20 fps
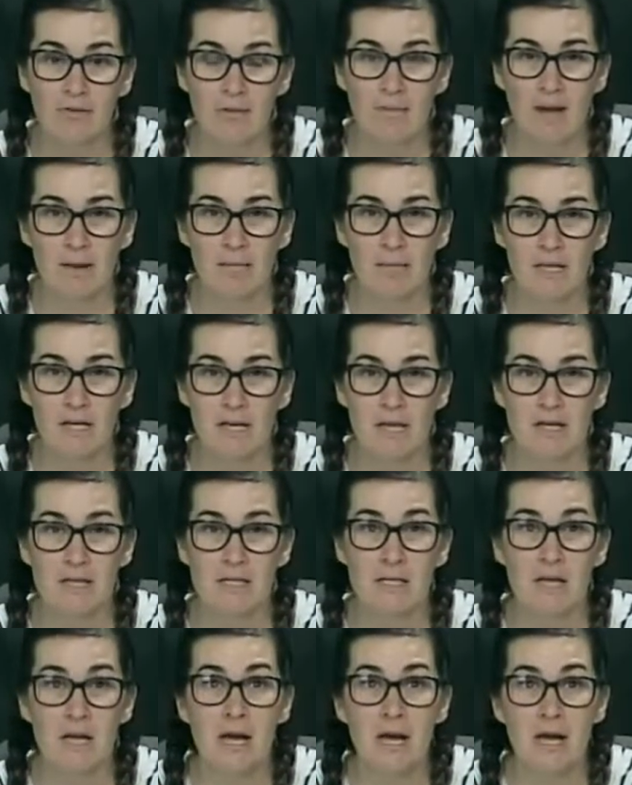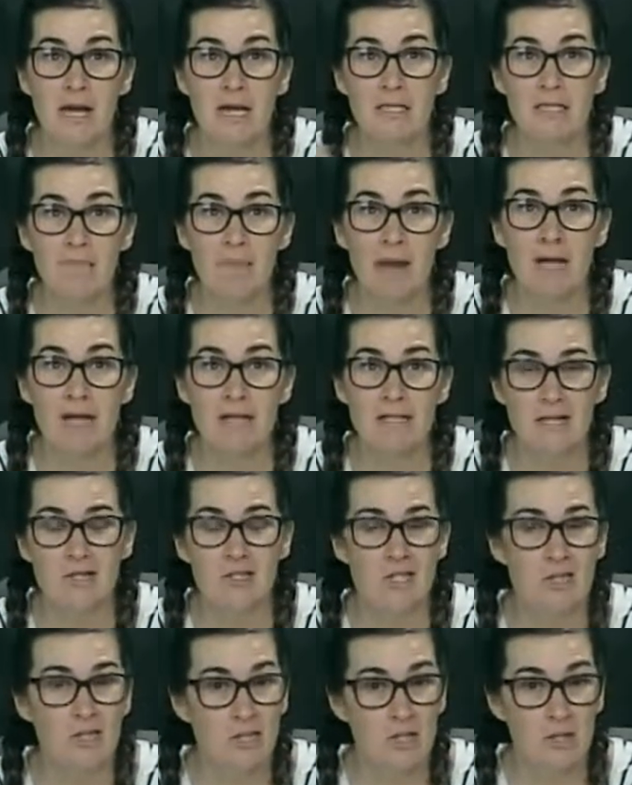feedback because it's my
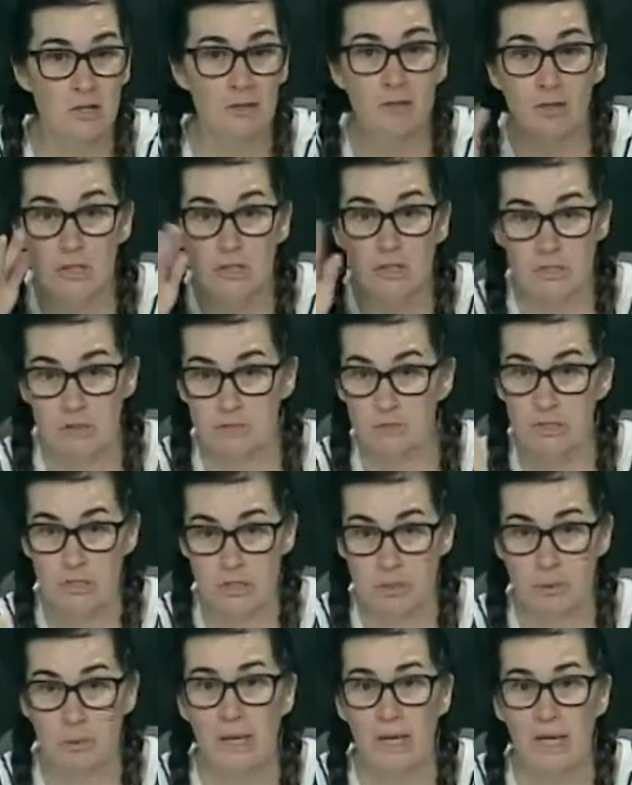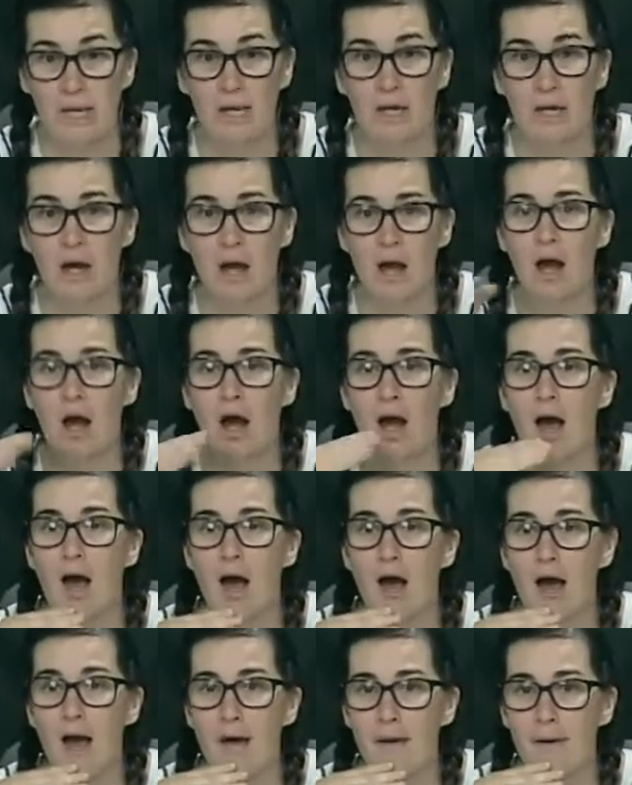intention that you can just redo it.
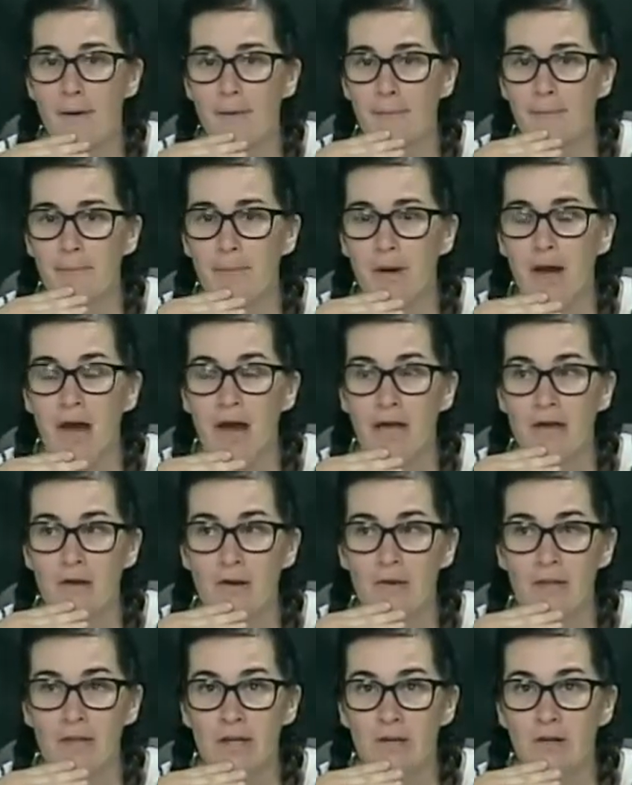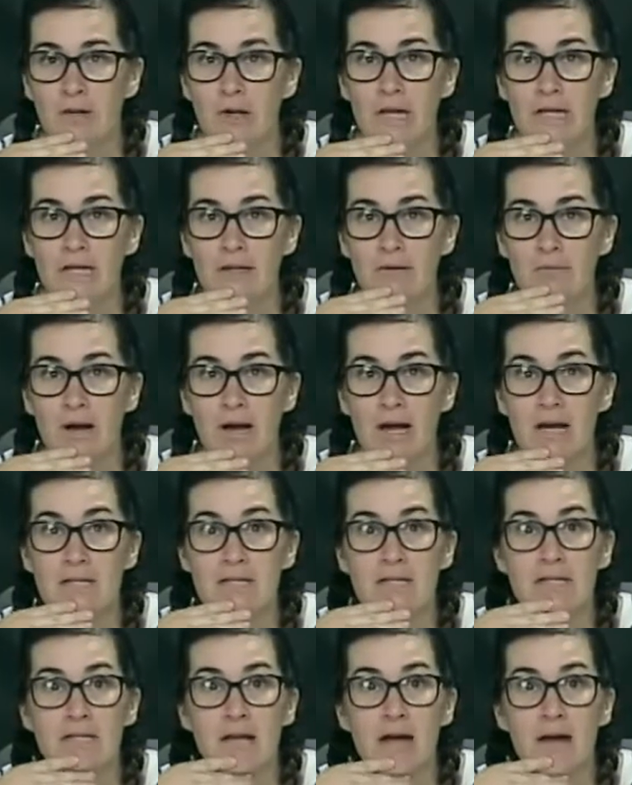I know that
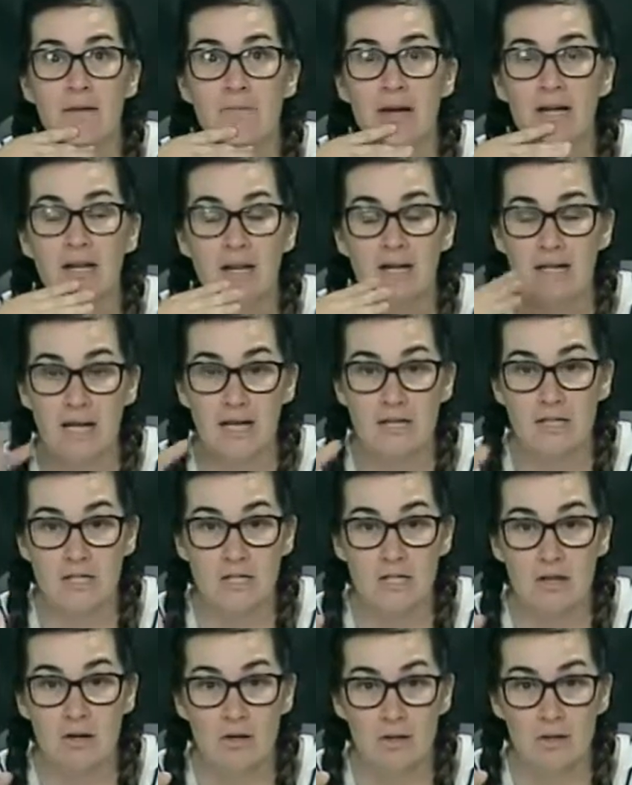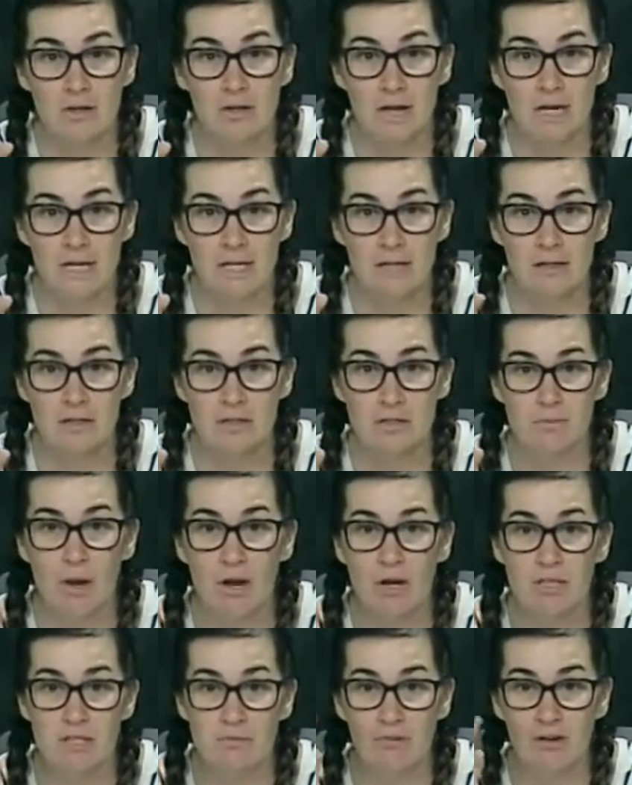grading-wise, I might not get to the grading those
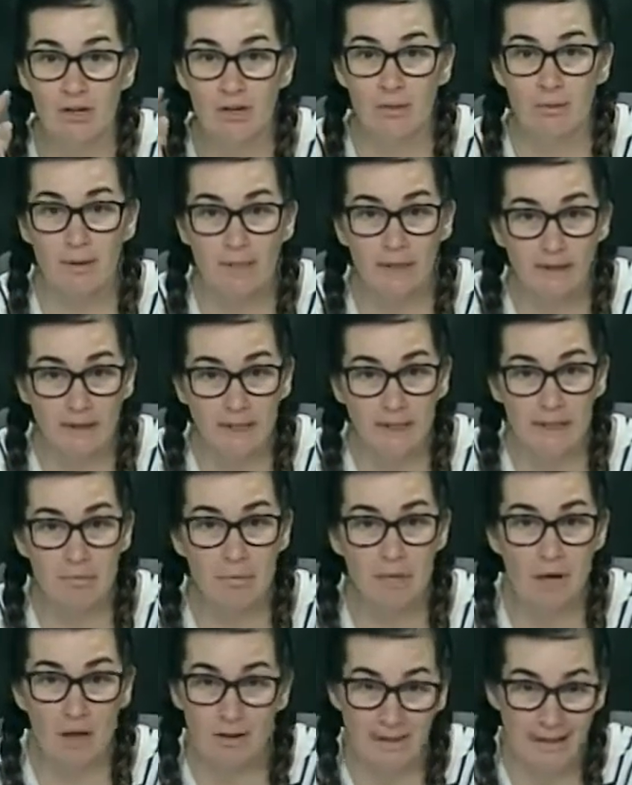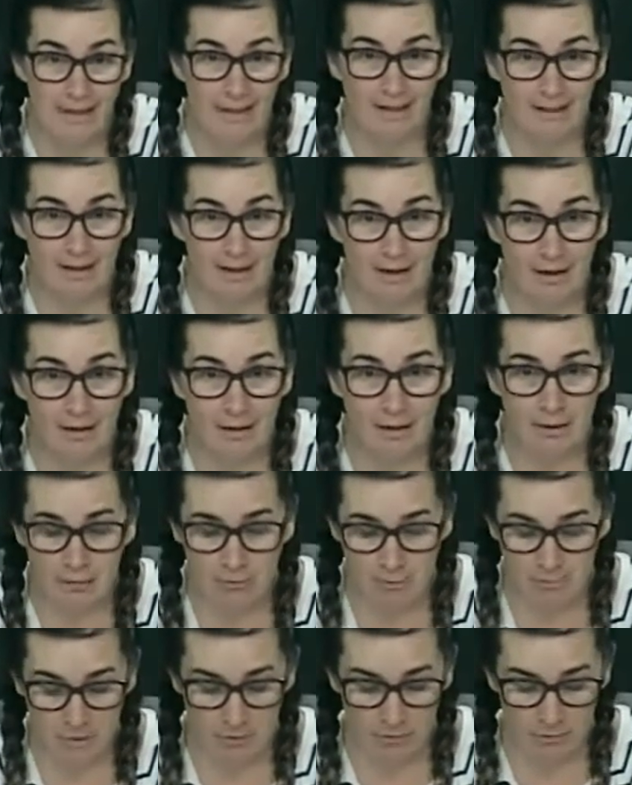parts very quickly, but I'll get there
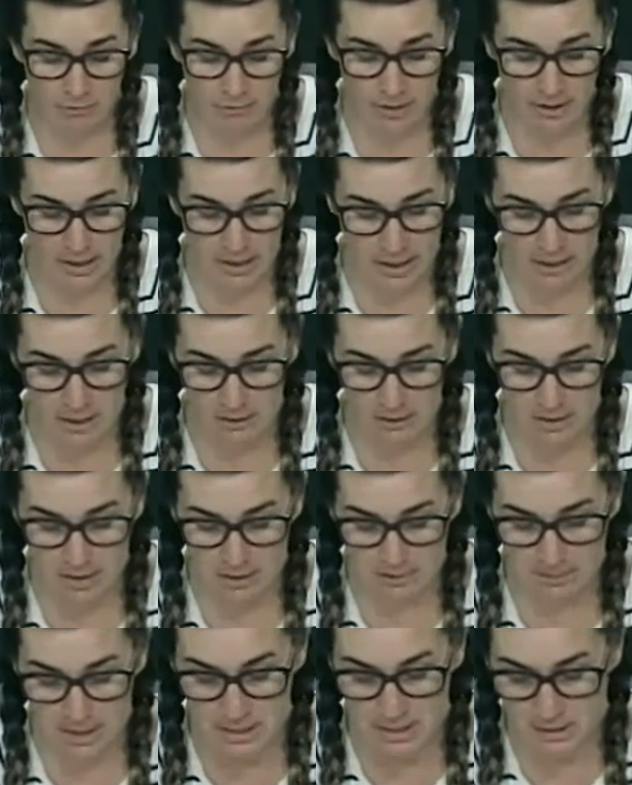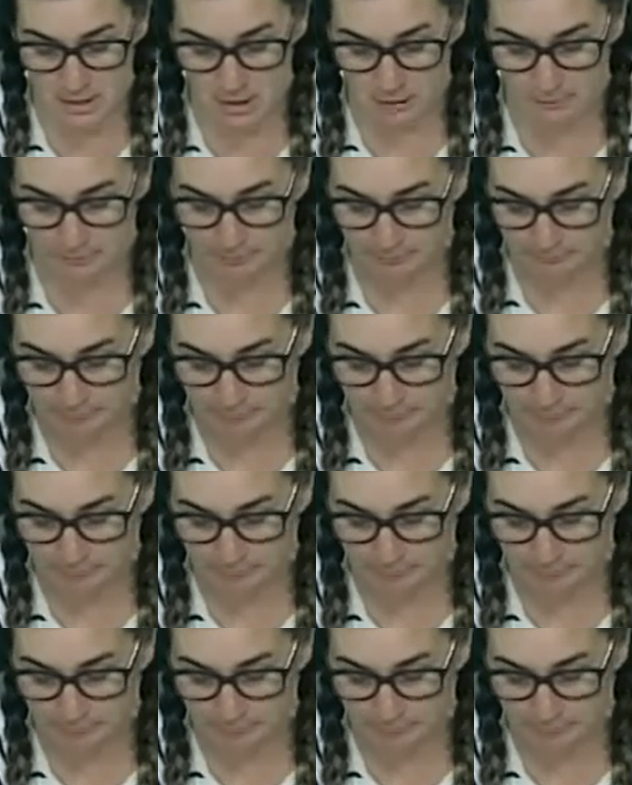before the end of the semester.